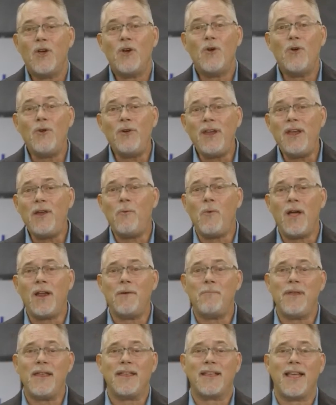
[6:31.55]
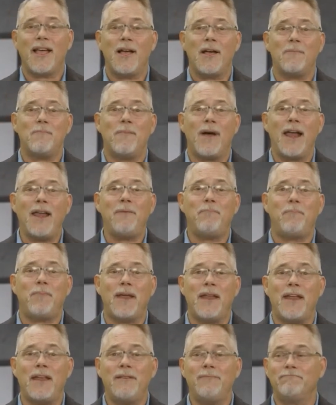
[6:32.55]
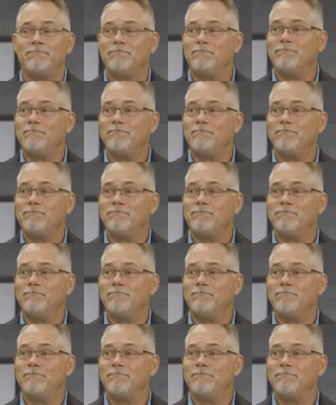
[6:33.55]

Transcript: Who do you want to become might be,